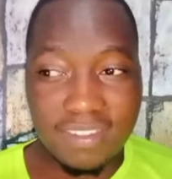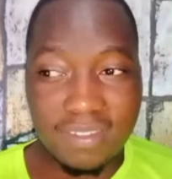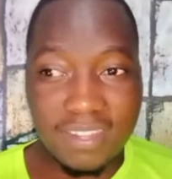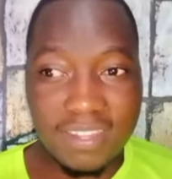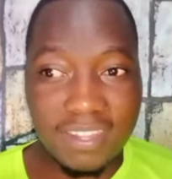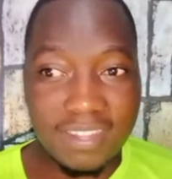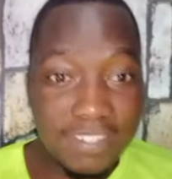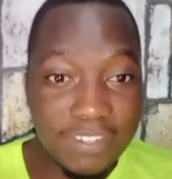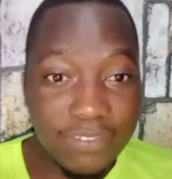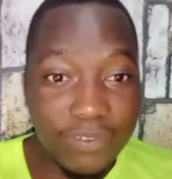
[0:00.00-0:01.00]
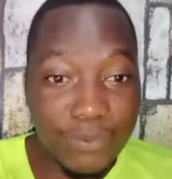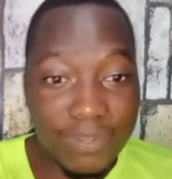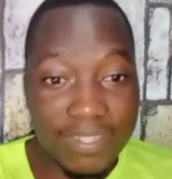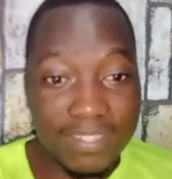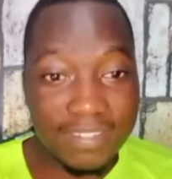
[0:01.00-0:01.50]
I, I, I decided to
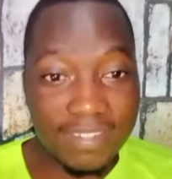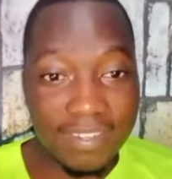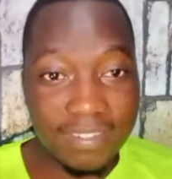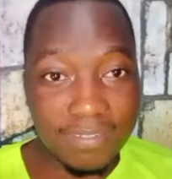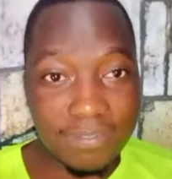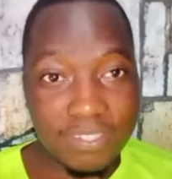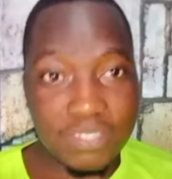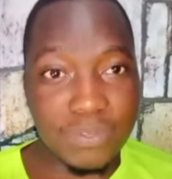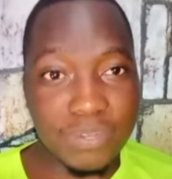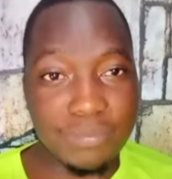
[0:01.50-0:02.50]
record this length of video.